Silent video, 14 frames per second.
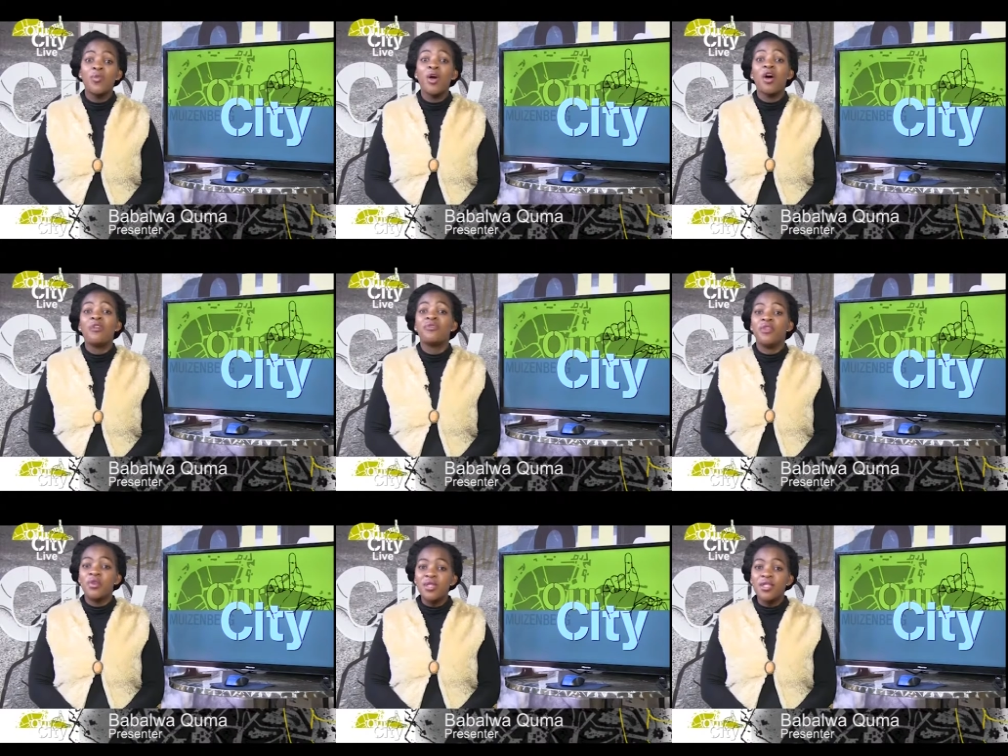we are
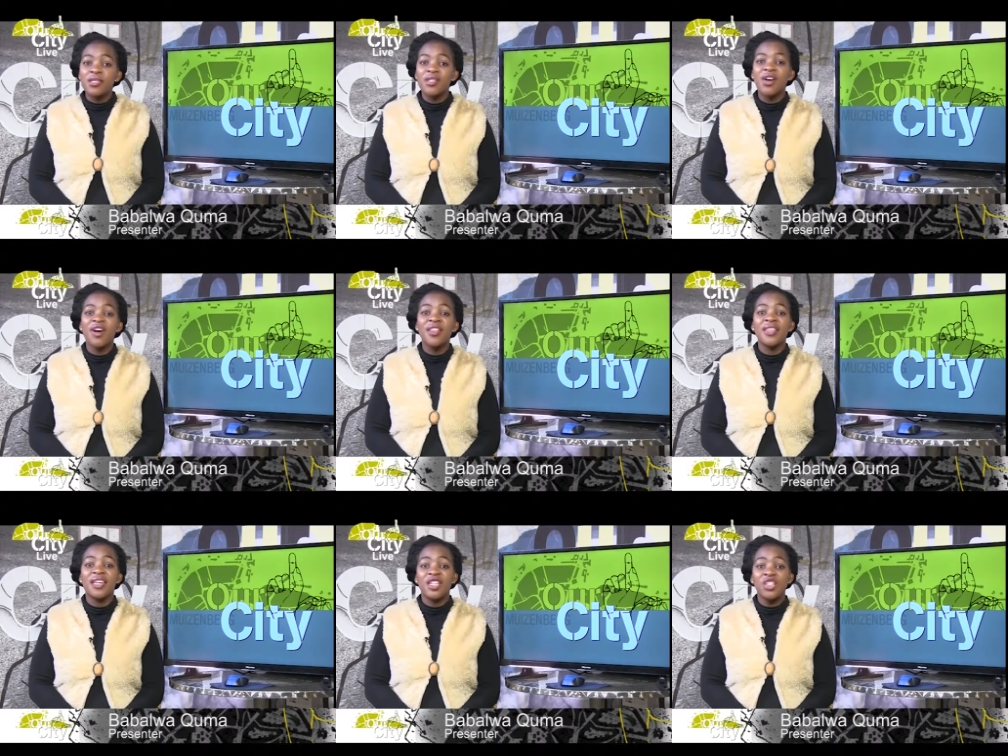focusing
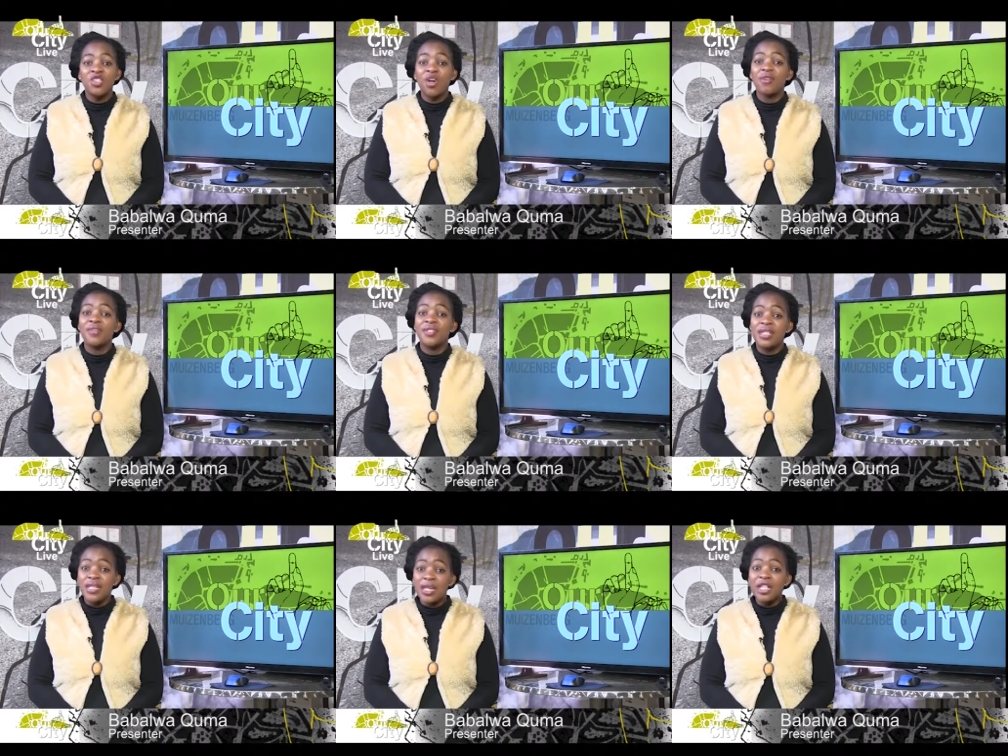on the issue
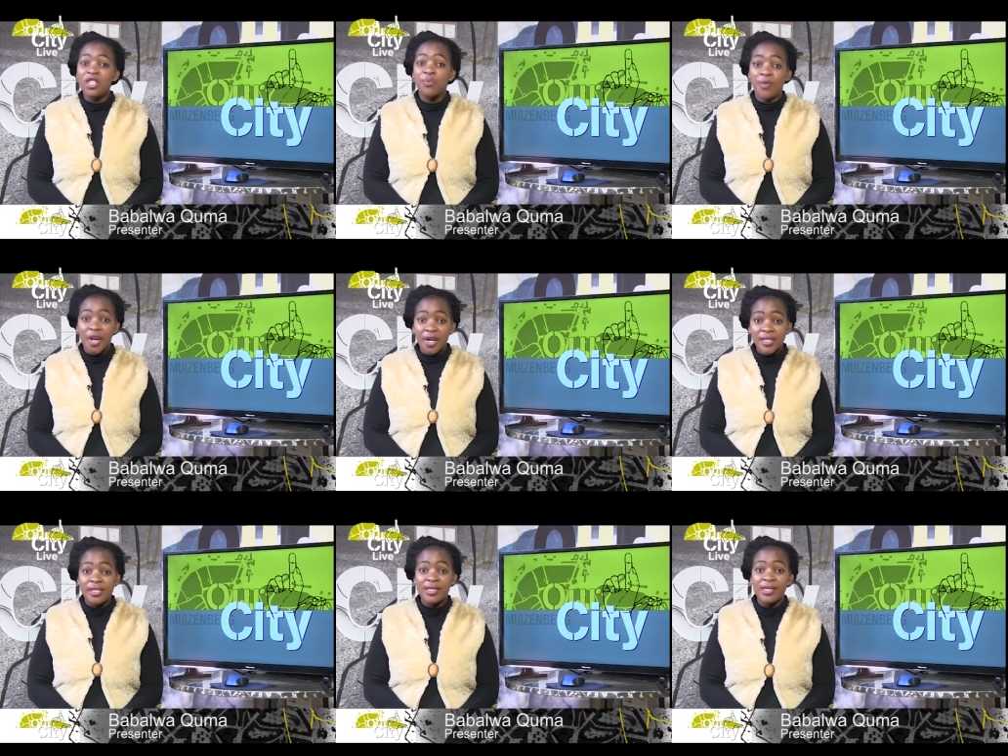of teenage
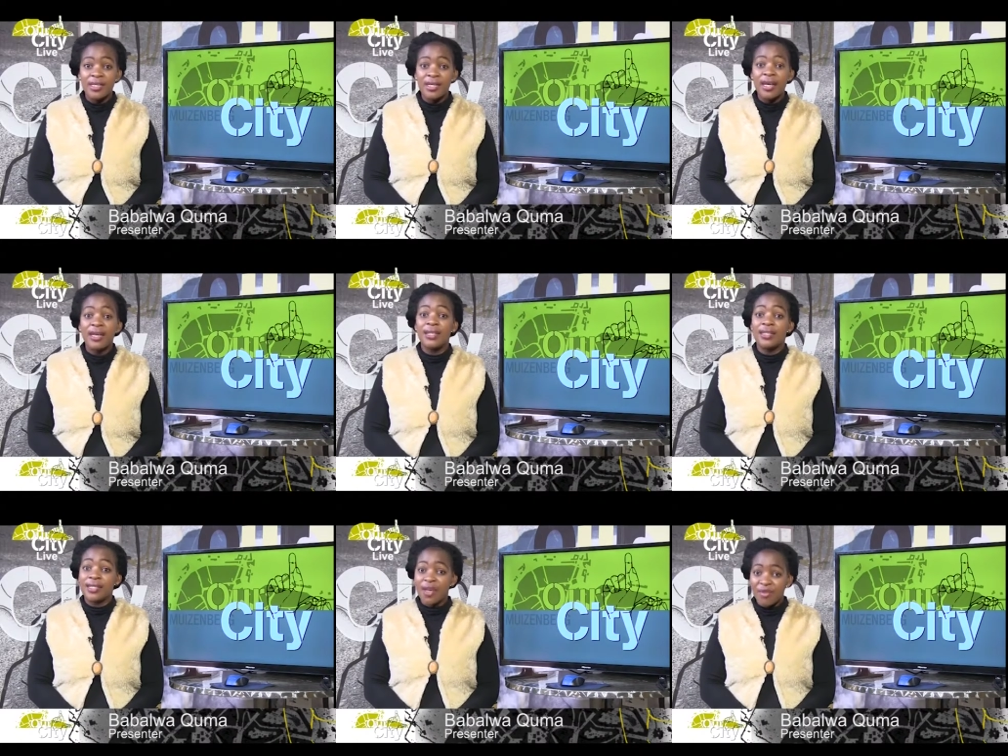pregnancy
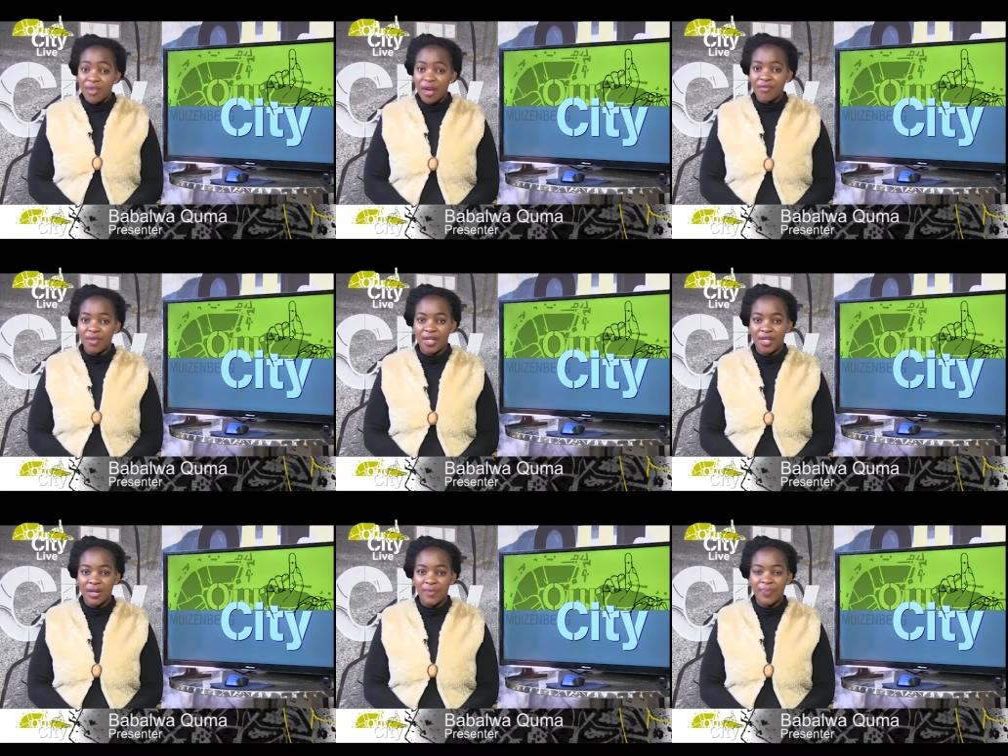in South
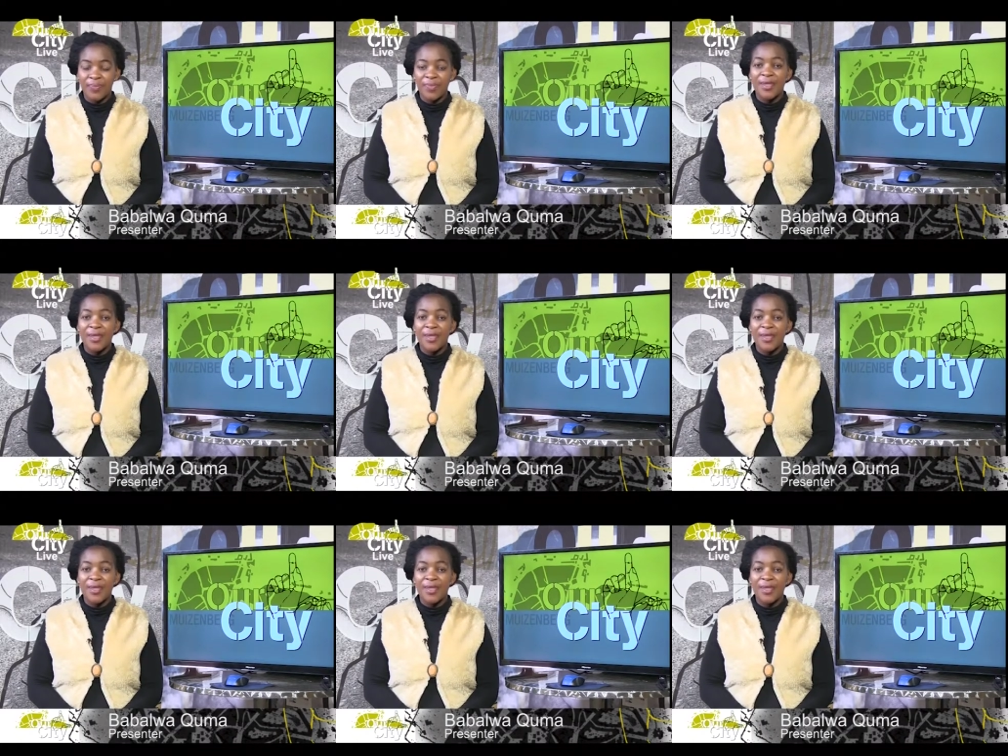Africa.